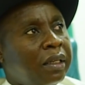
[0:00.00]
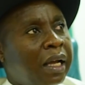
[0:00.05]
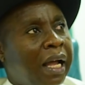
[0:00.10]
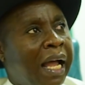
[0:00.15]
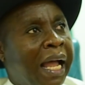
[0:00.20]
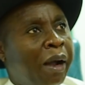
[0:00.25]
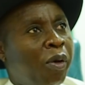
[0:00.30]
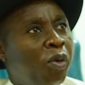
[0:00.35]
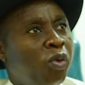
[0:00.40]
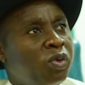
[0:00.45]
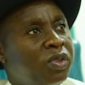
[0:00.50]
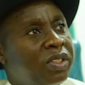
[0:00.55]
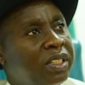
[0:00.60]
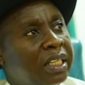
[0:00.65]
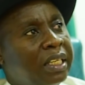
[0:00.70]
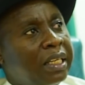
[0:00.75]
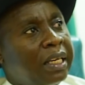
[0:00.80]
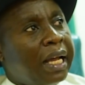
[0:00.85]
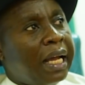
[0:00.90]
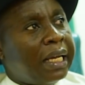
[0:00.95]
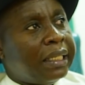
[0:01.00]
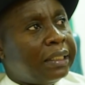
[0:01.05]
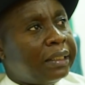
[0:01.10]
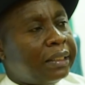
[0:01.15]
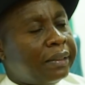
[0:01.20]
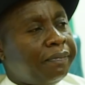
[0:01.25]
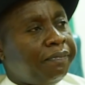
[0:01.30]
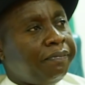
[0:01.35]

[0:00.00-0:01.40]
I would say that